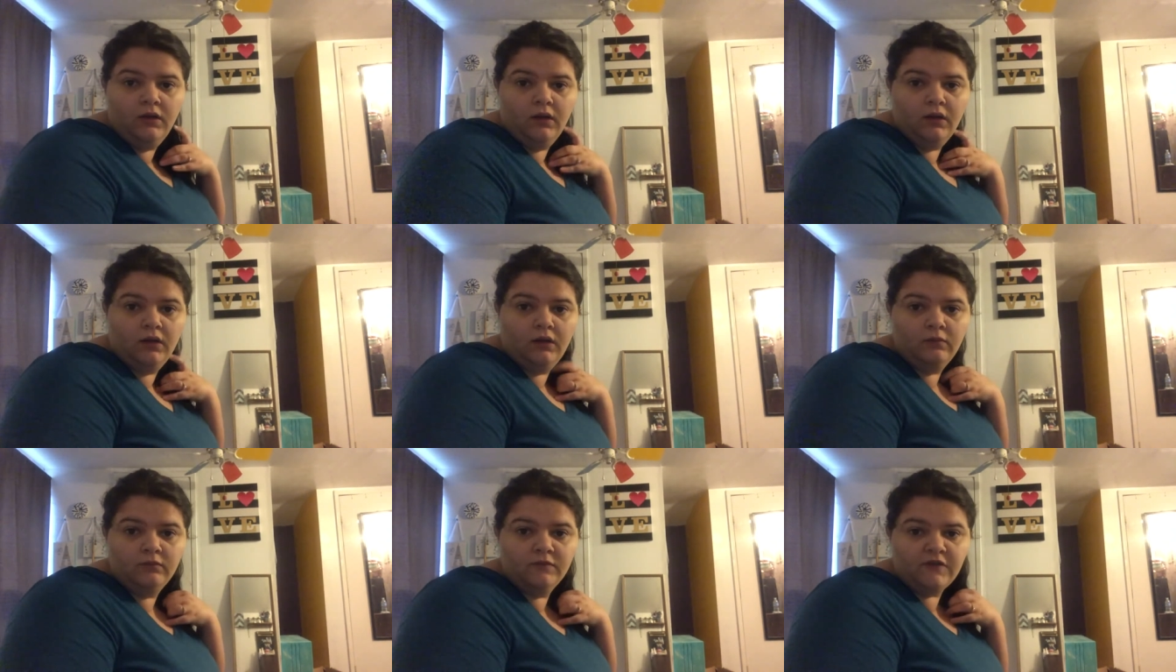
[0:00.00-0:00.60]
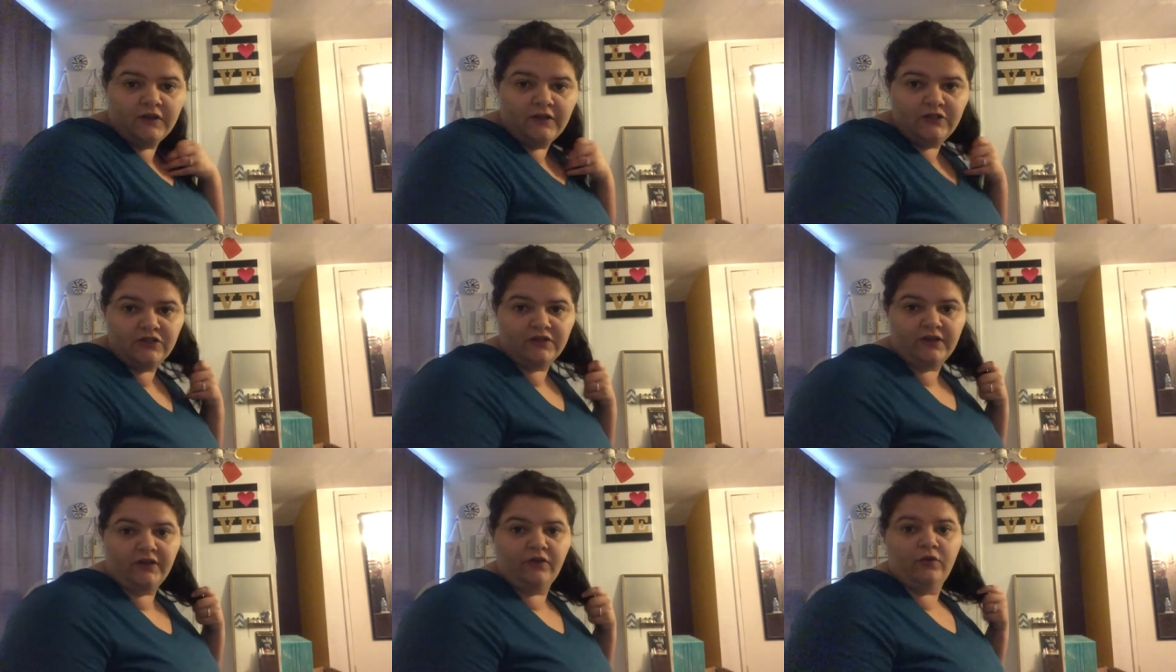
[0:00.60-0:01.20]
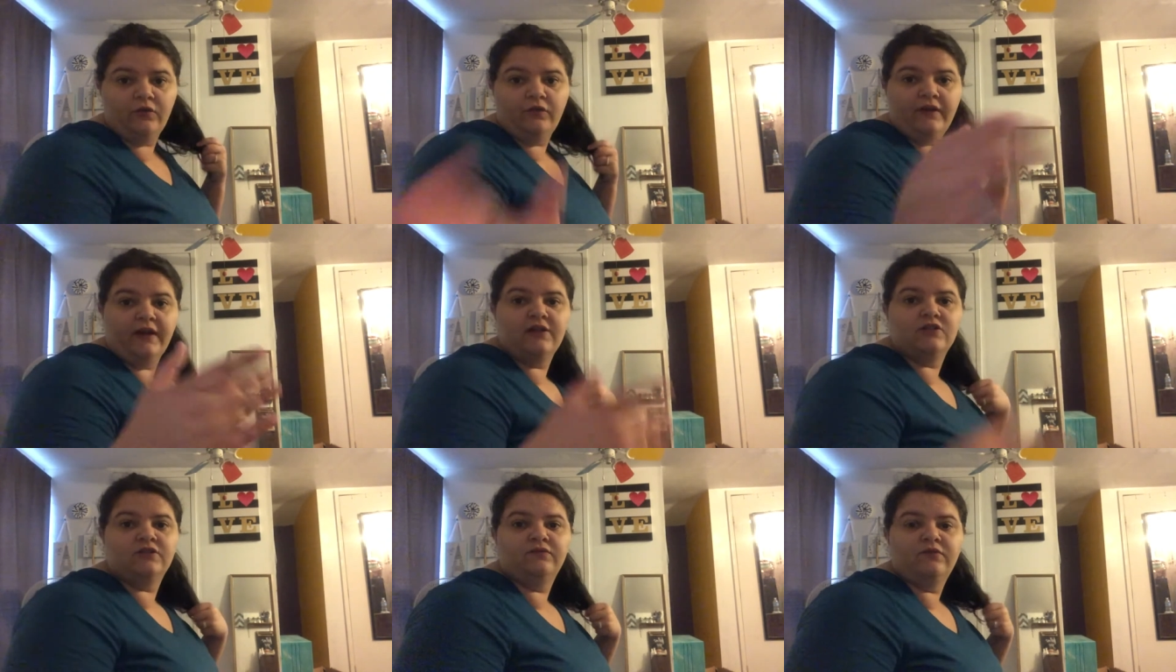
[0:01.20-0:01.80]
Um, sorry, I just got a
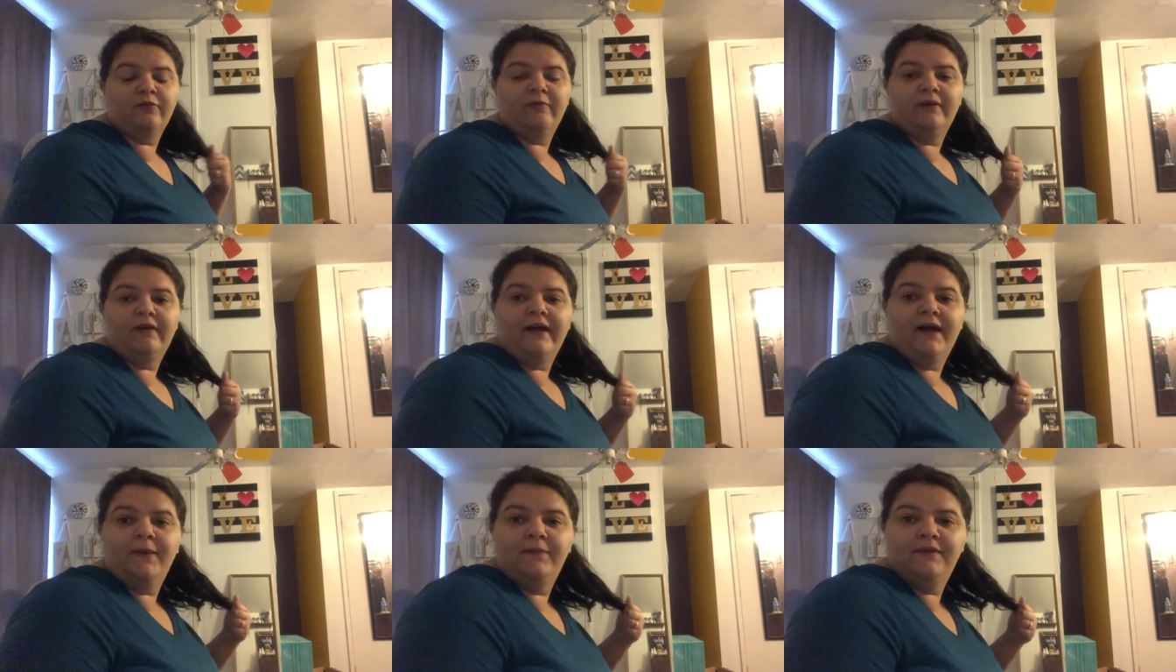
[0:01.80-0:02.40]
notification from my app.